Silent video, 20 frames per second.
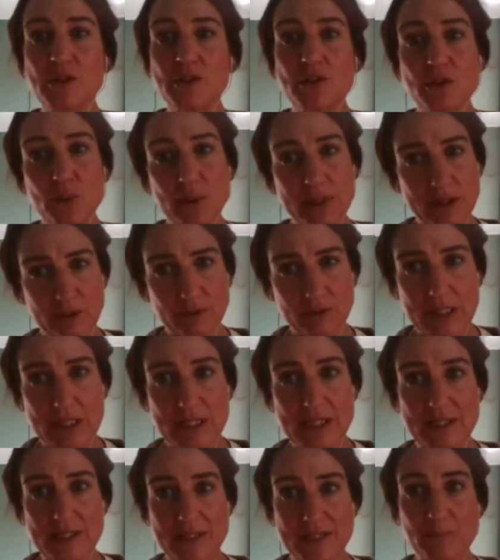can do
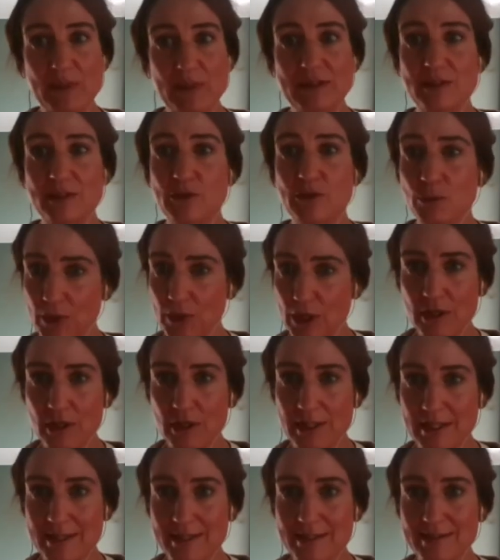innovations, but to be
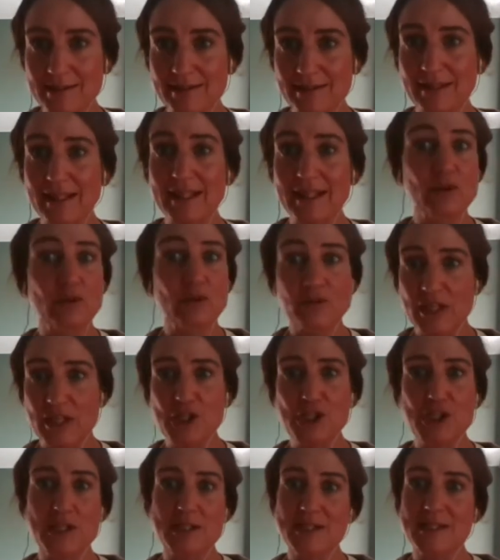honest,
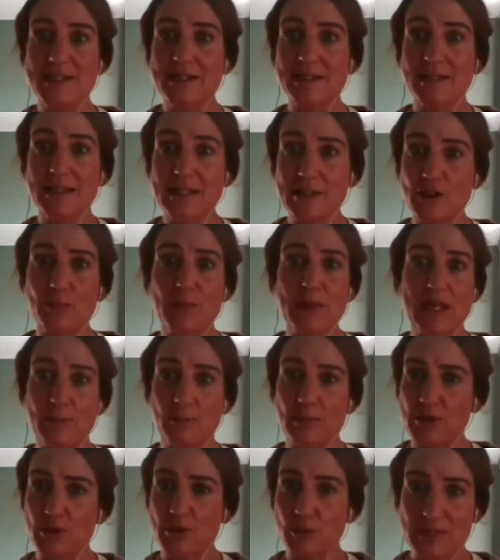innovations need to be
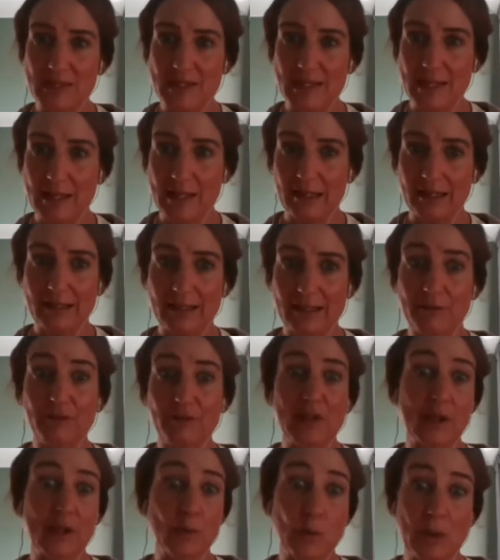able to be scaled if
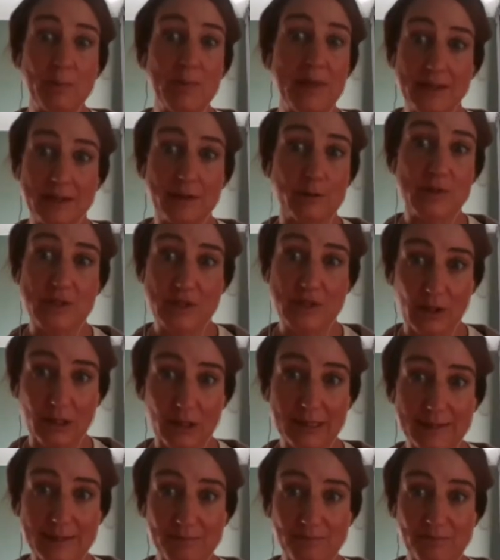they will make a
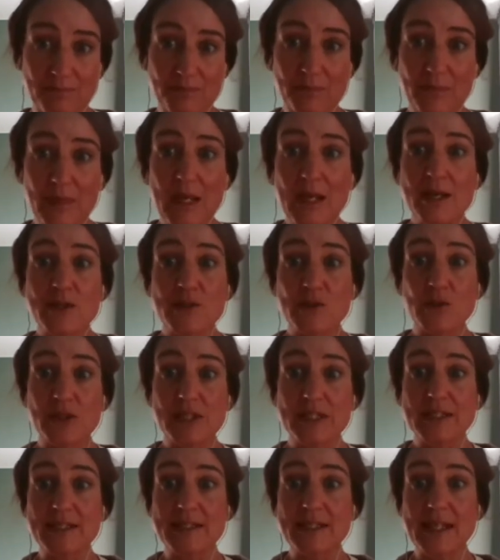result. So
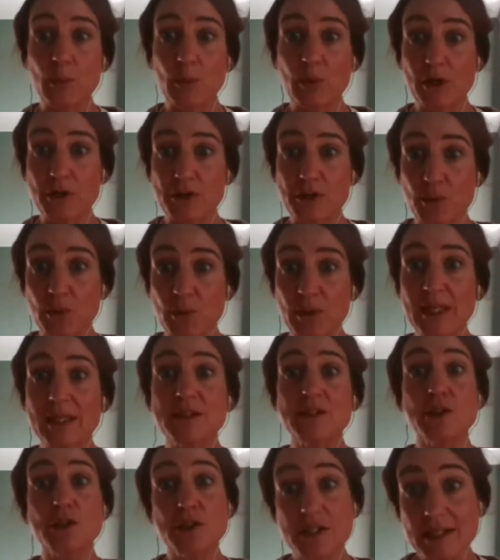this is how we are doing.
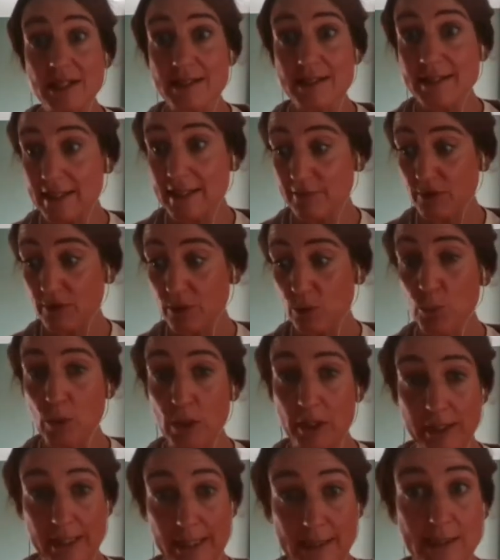And to just give you
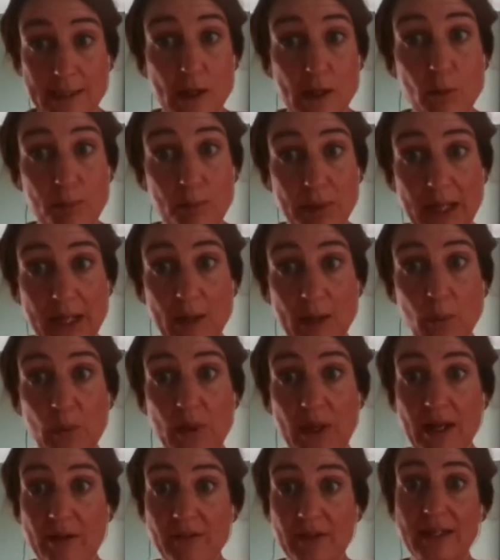one example, how
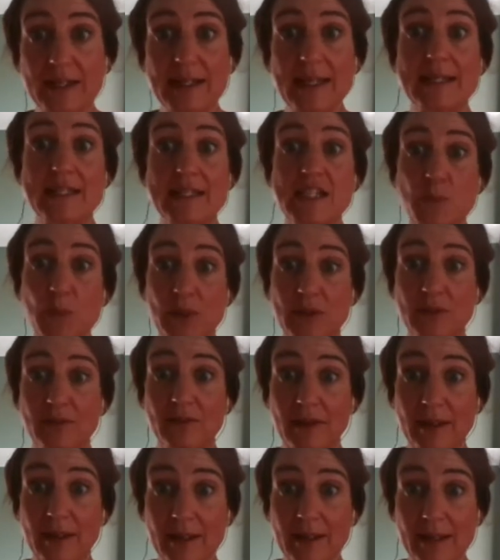we have engaged with
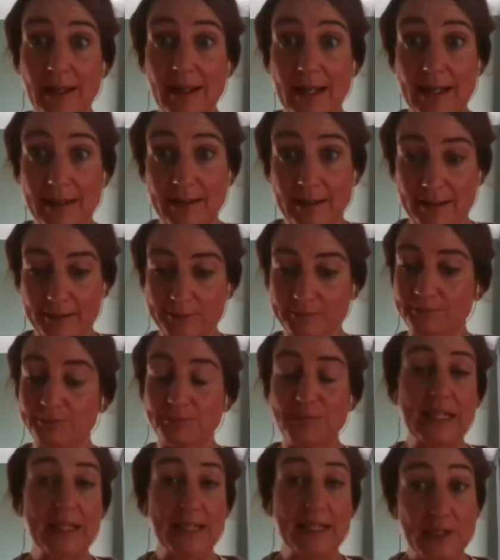
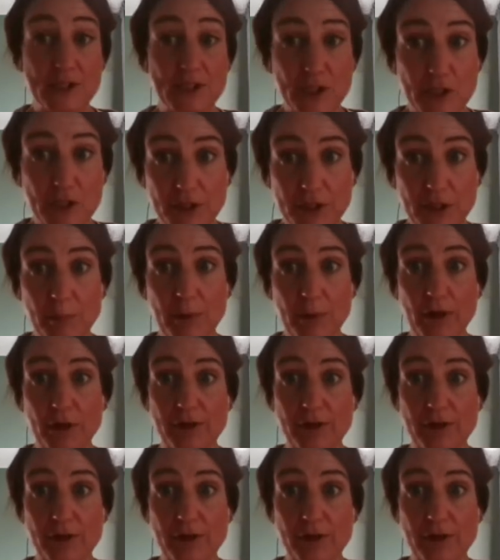an external